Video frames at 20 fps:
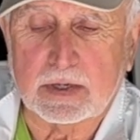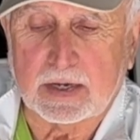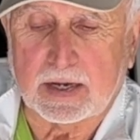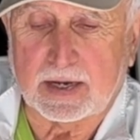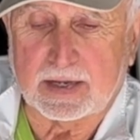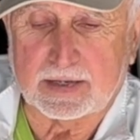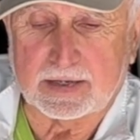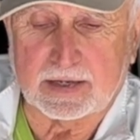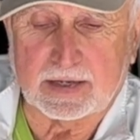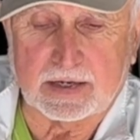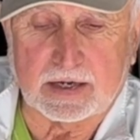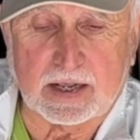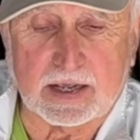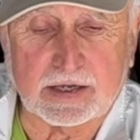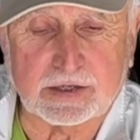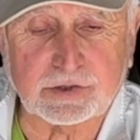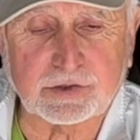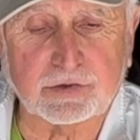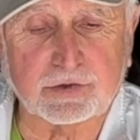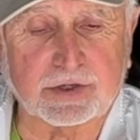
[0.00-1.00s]
And then,
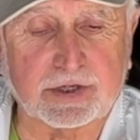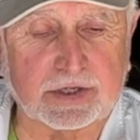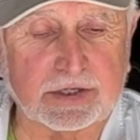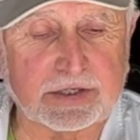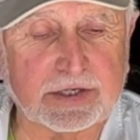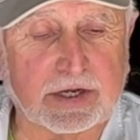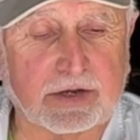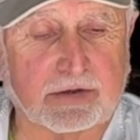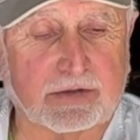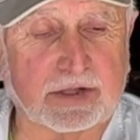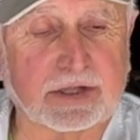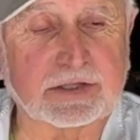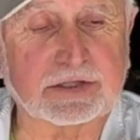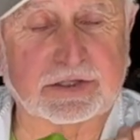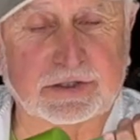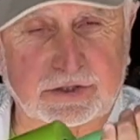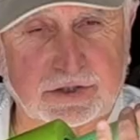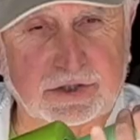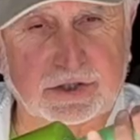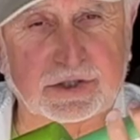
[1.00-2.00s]
as you can tell, this
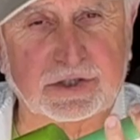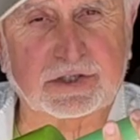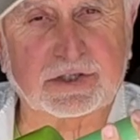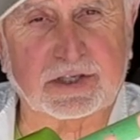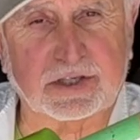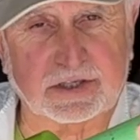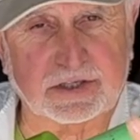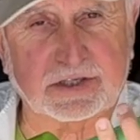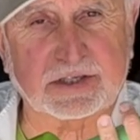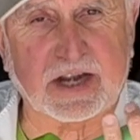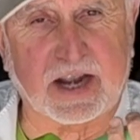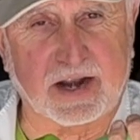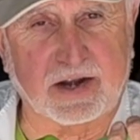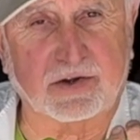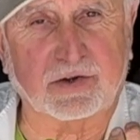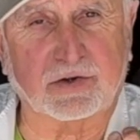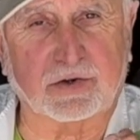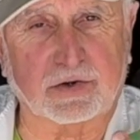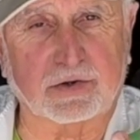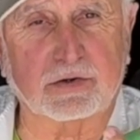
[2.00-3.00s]
is just the
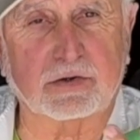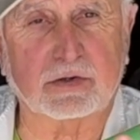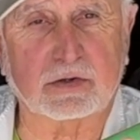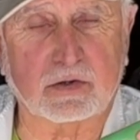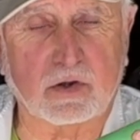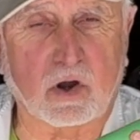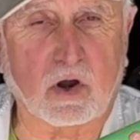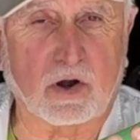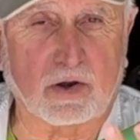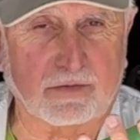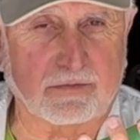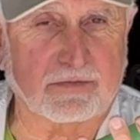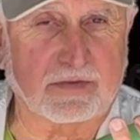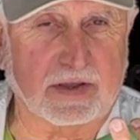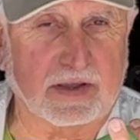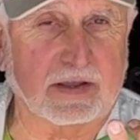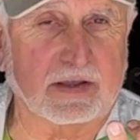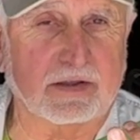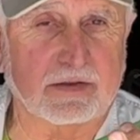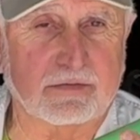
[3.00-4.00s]
standard
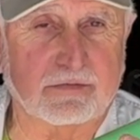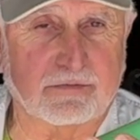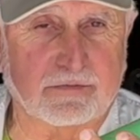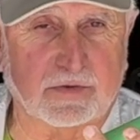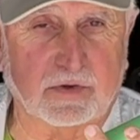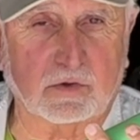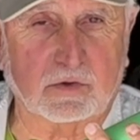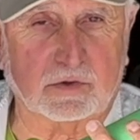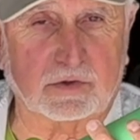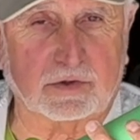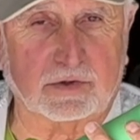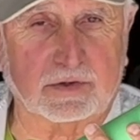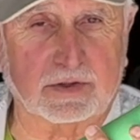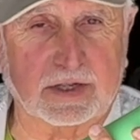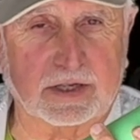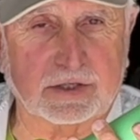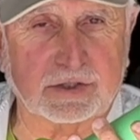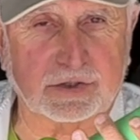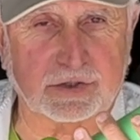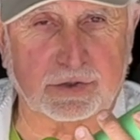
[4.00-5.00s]
RV filter
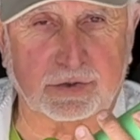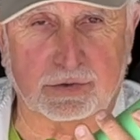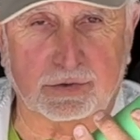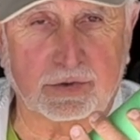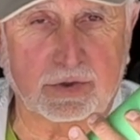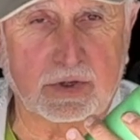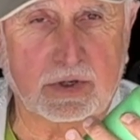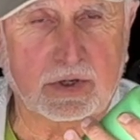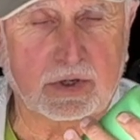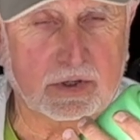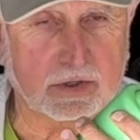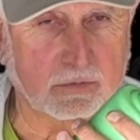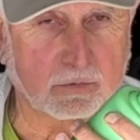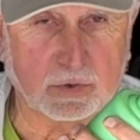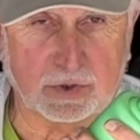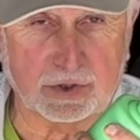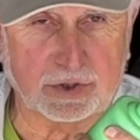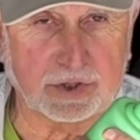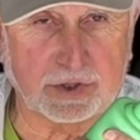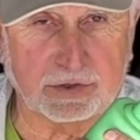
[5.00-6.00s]
that you
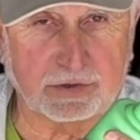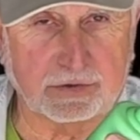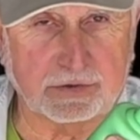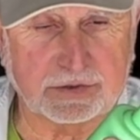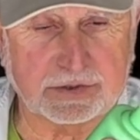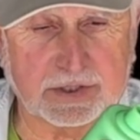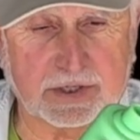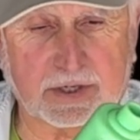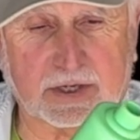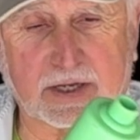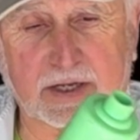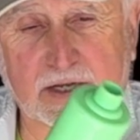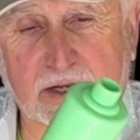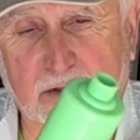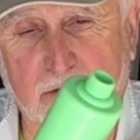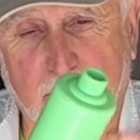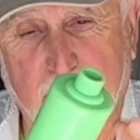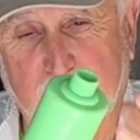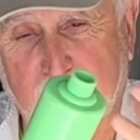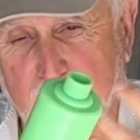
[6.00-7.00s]
would use. It can
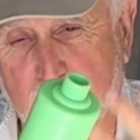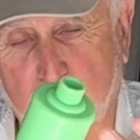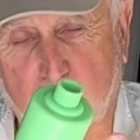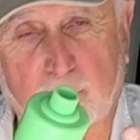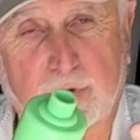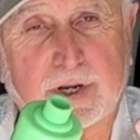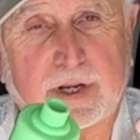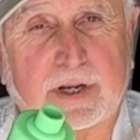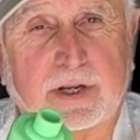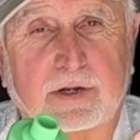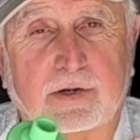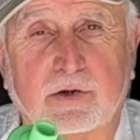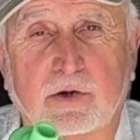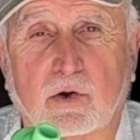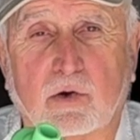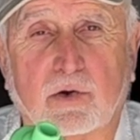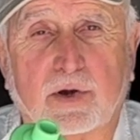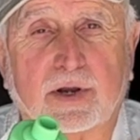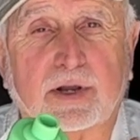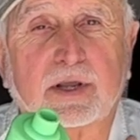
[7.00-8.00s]
either be green
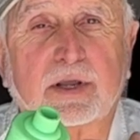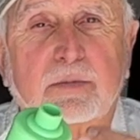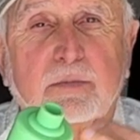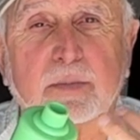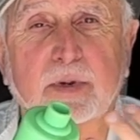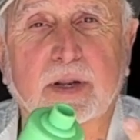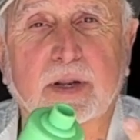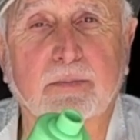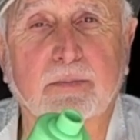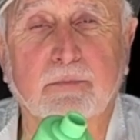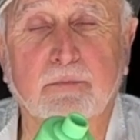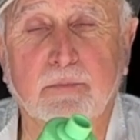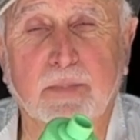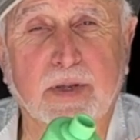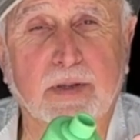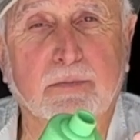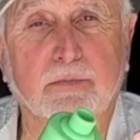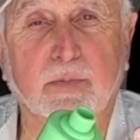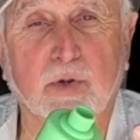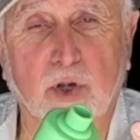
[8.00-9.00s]
or it can
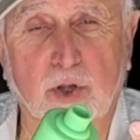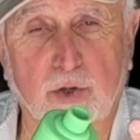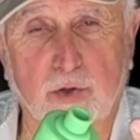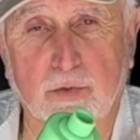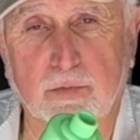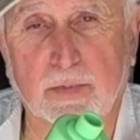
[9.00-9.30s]
be blue.